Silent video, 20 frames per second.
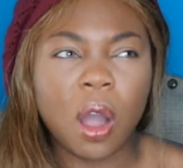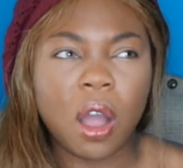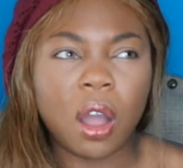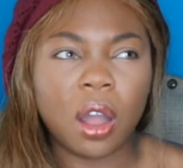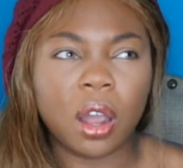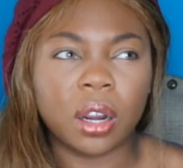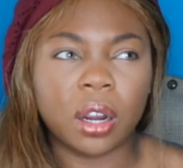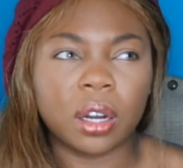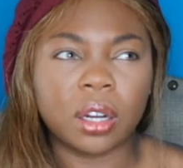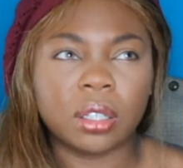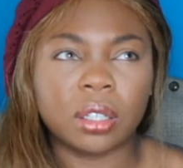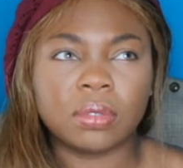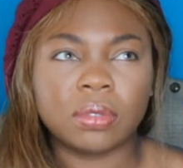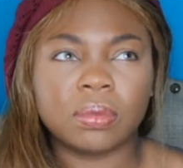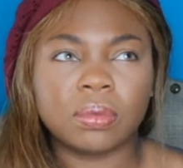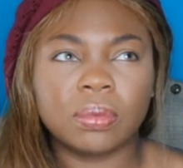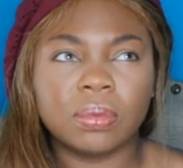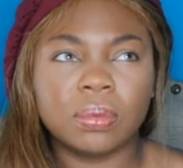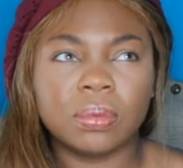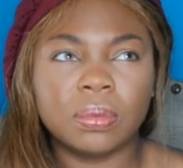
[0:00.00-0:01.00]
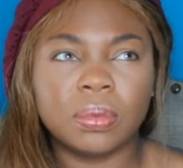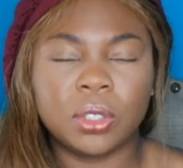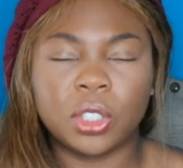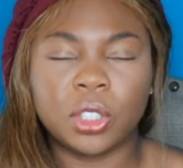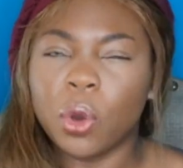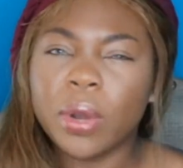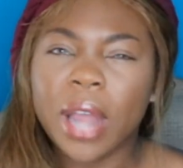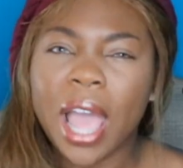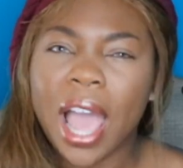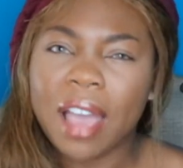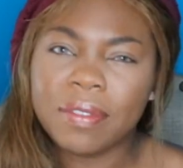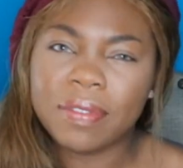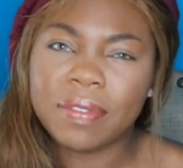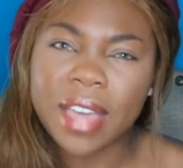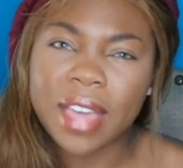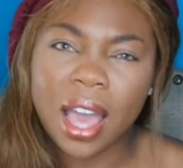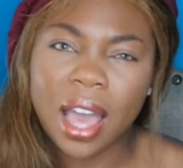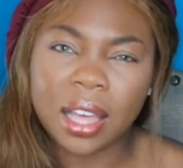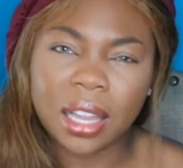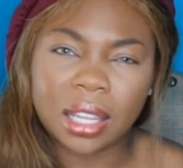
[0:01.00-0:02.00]
don't have
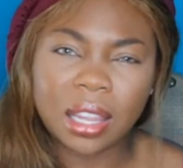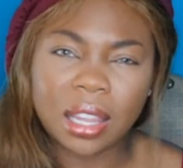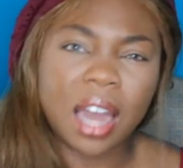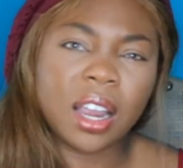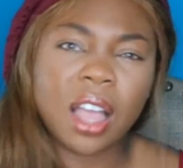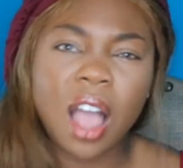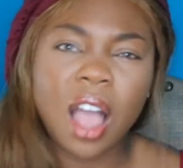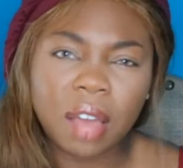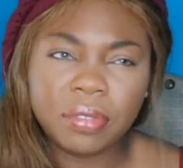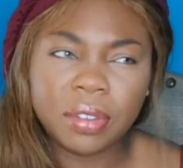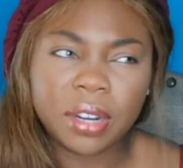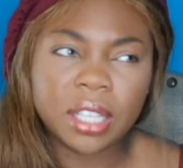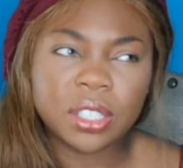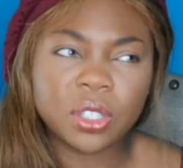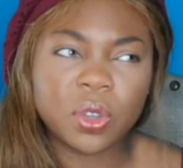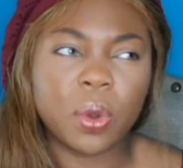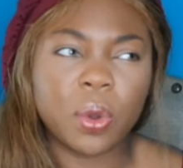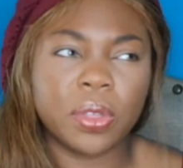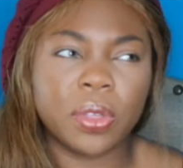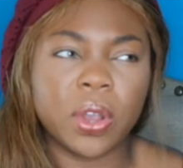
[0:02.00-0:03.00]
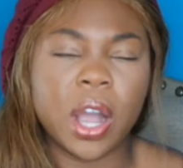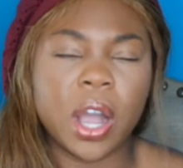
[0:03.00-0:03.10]
that a lot of confidence or they're